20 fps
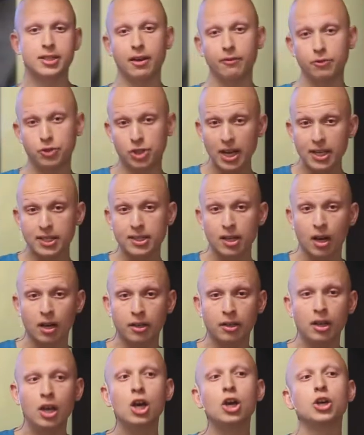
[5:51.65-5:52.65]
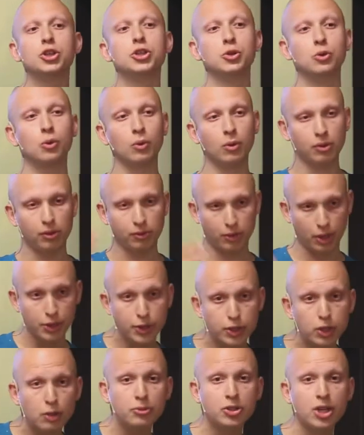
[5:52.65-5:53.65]
So you have JSON, you
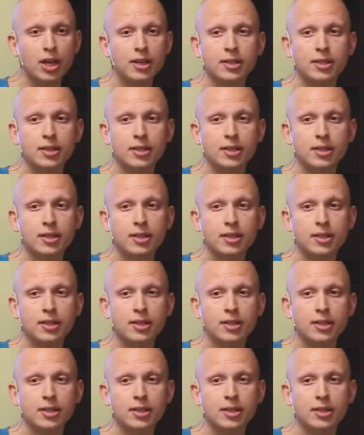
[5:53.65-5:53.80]
consume